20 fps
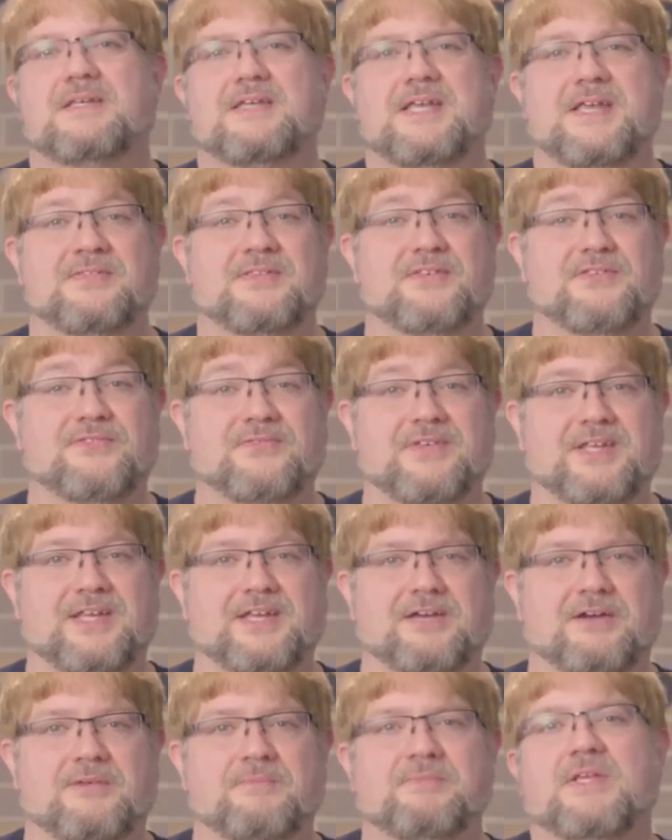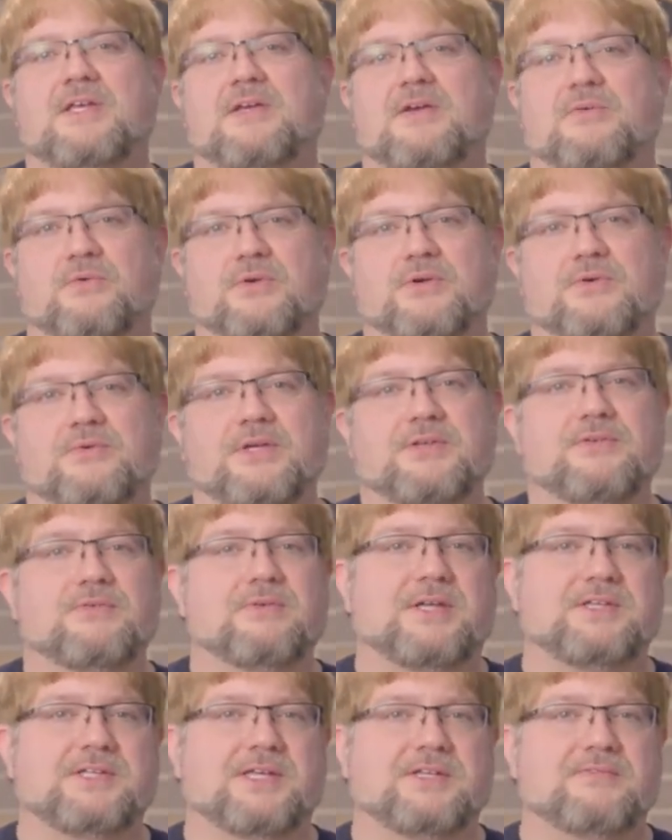In this video, we're going
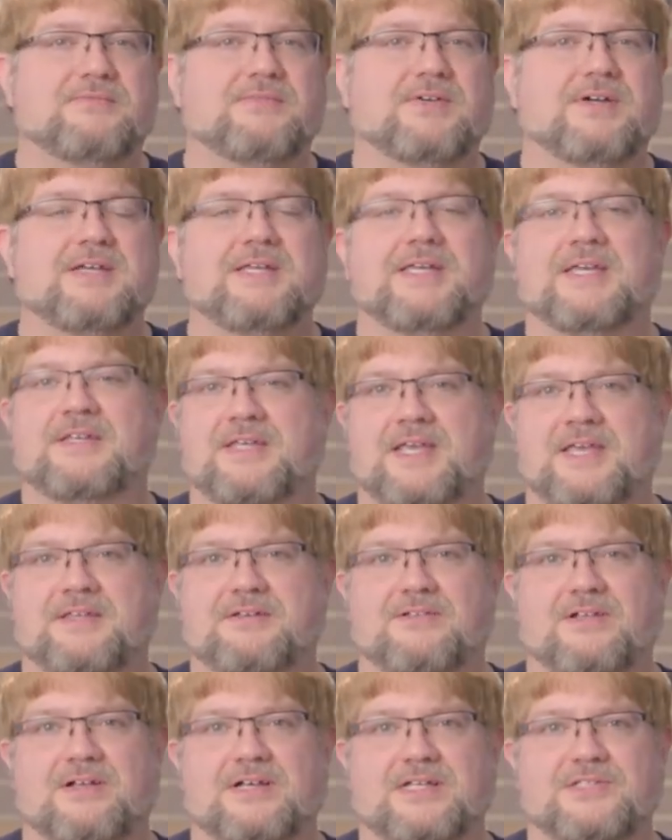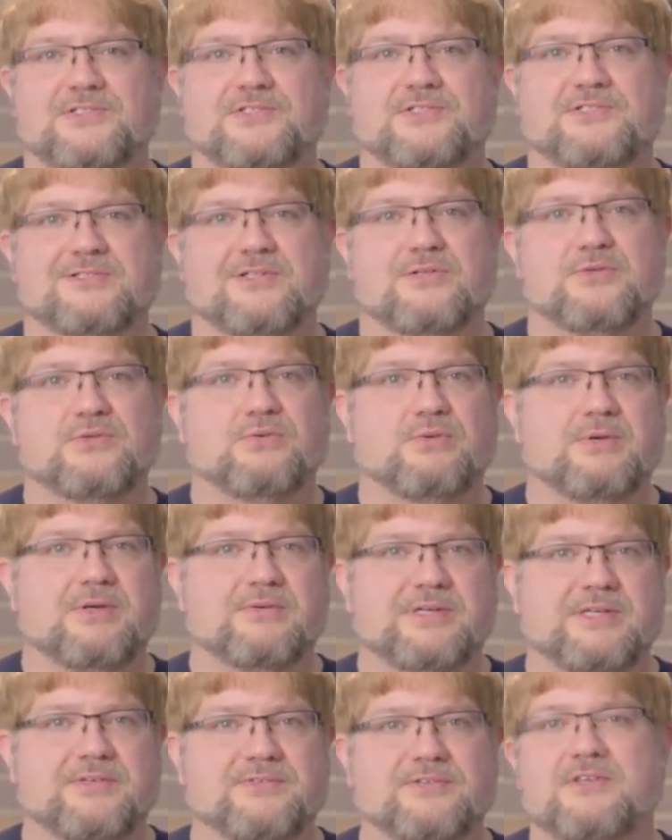to identify and analyze slow
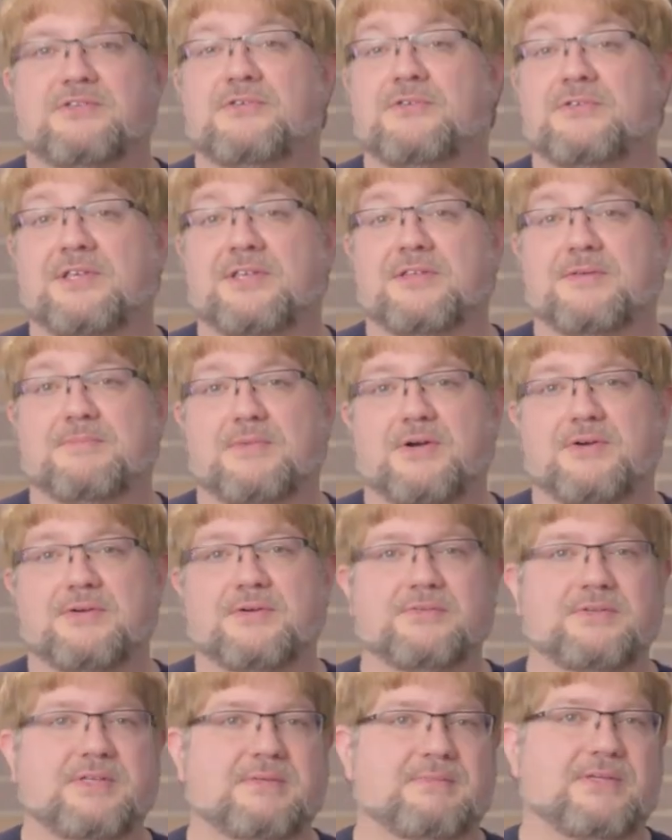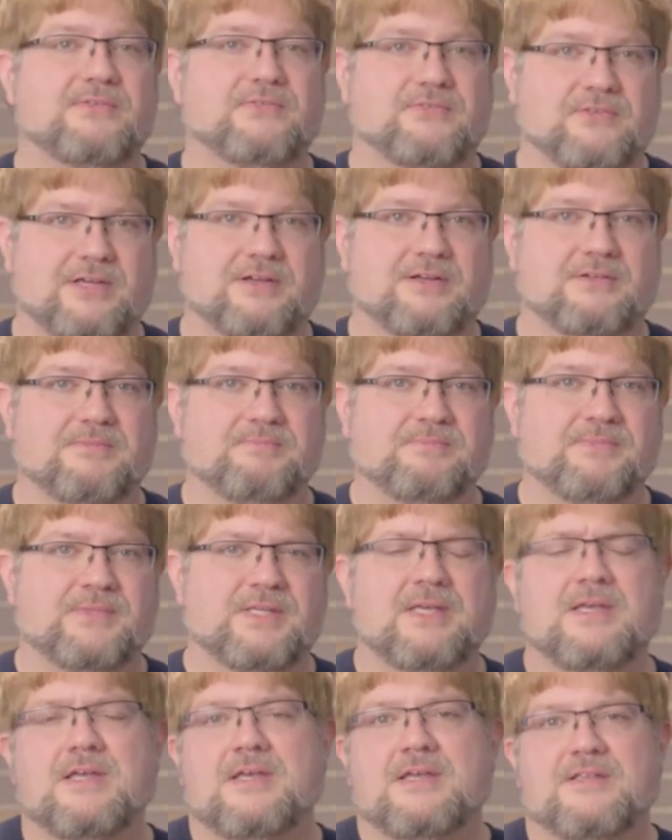queries using the MongoDB shell.
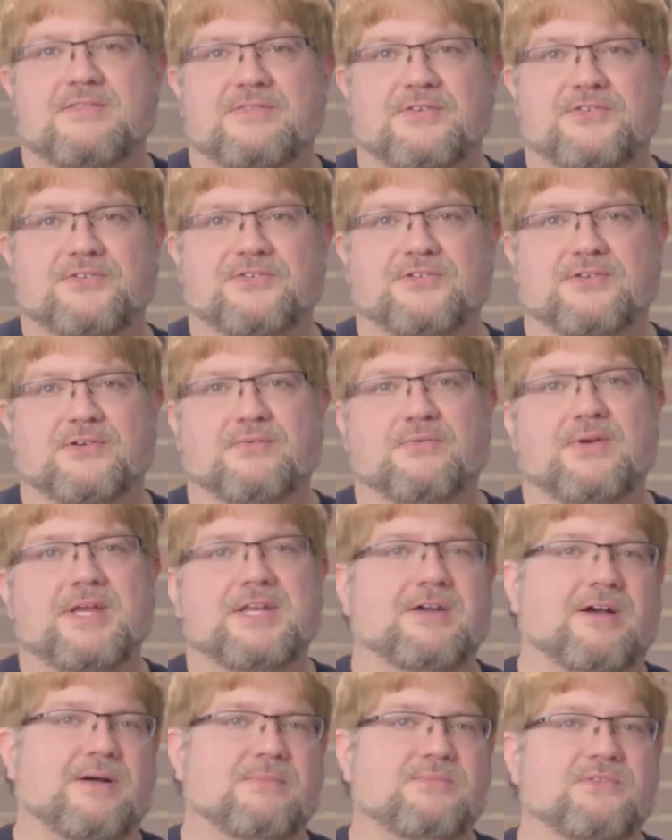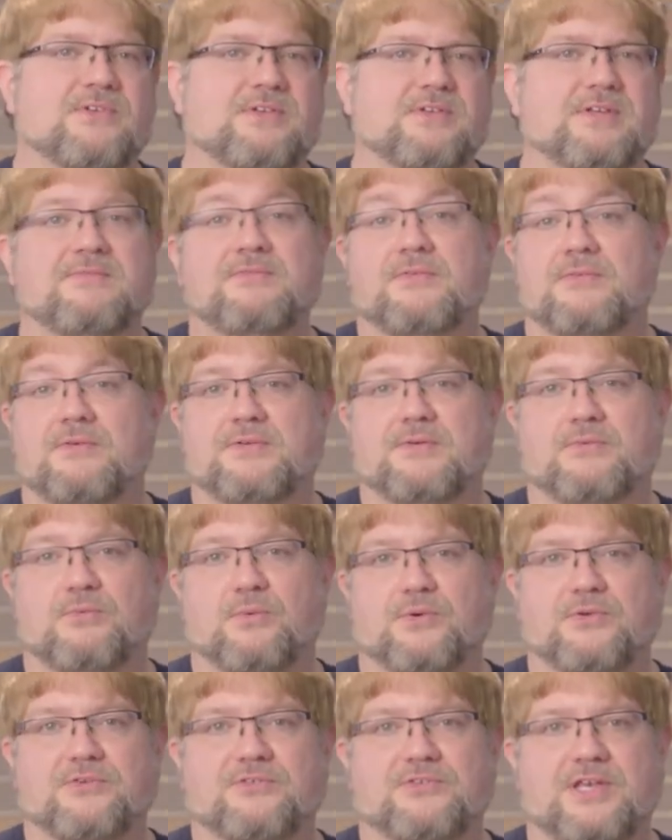This is a great option if you're on a
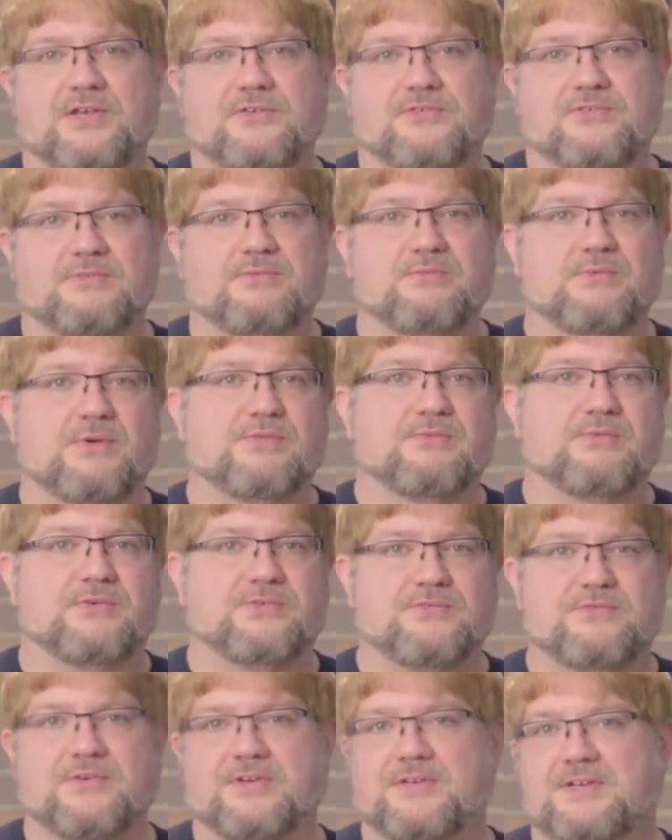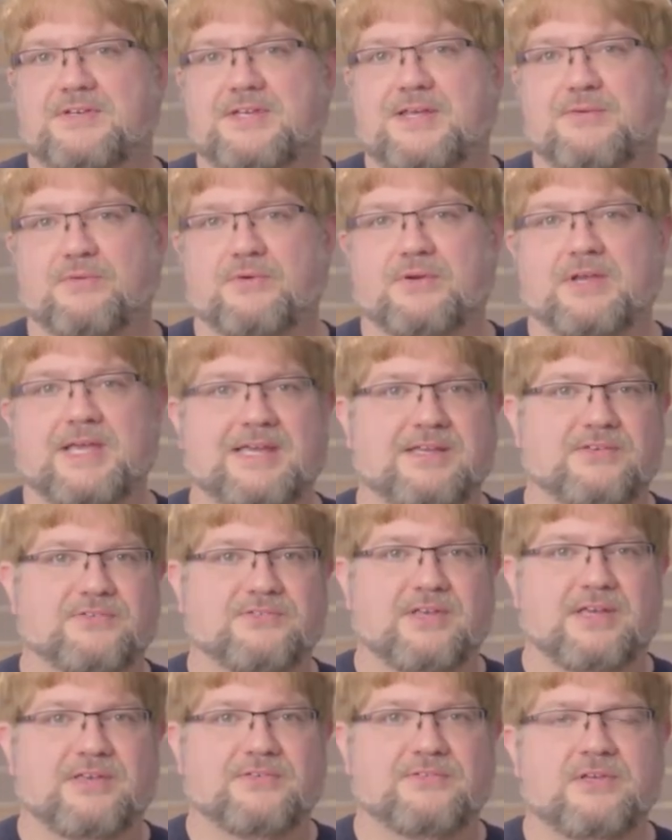workstation with restricted network
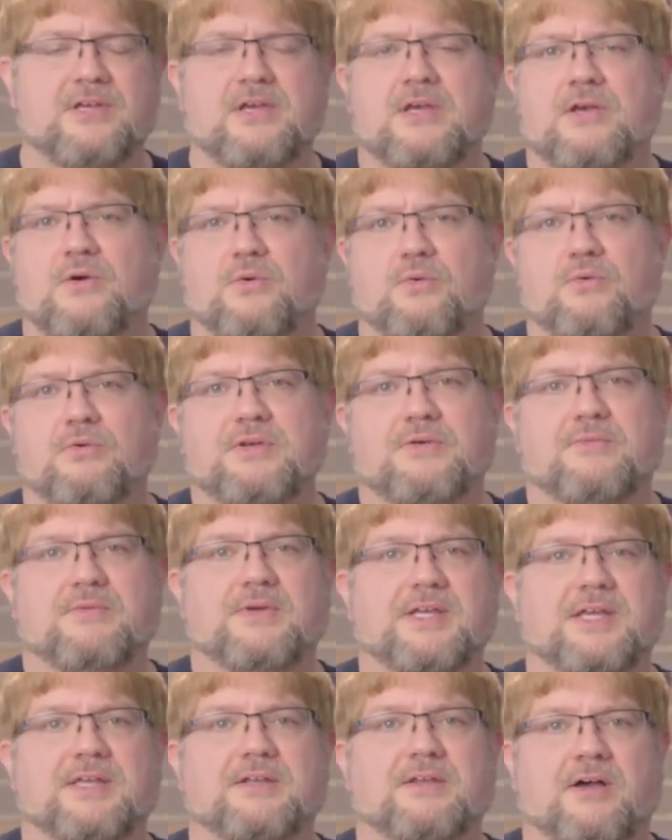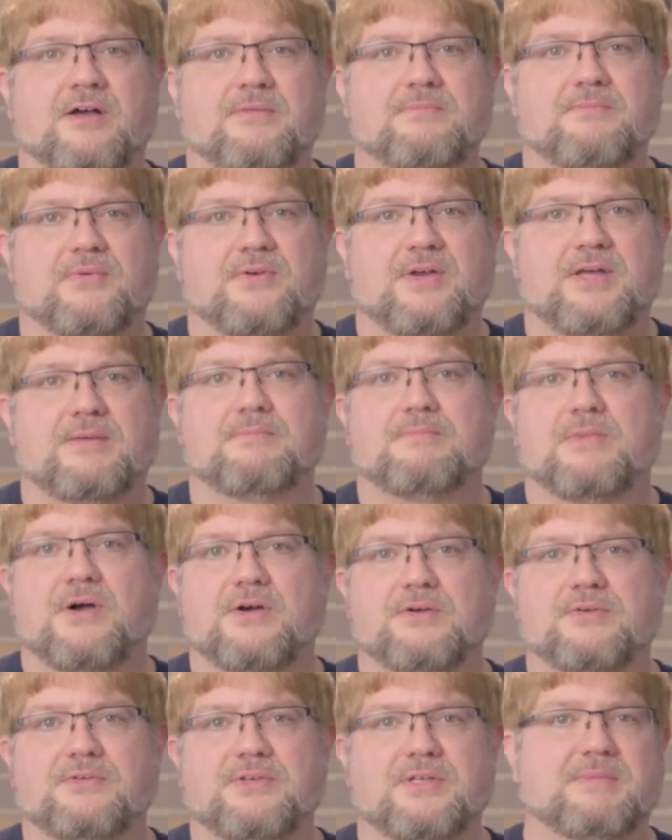access or you're running an on-prem
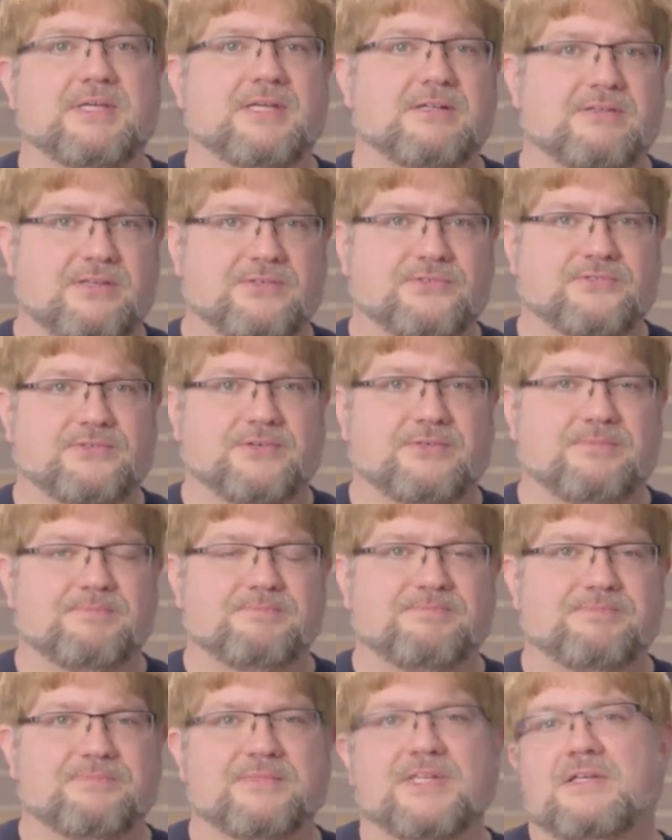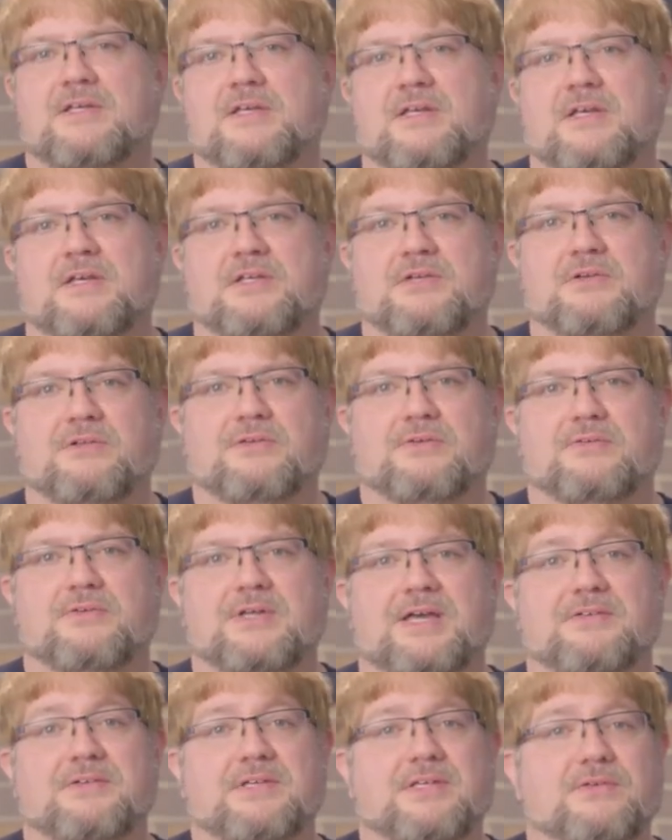MongoDB cluster. You'll learn how to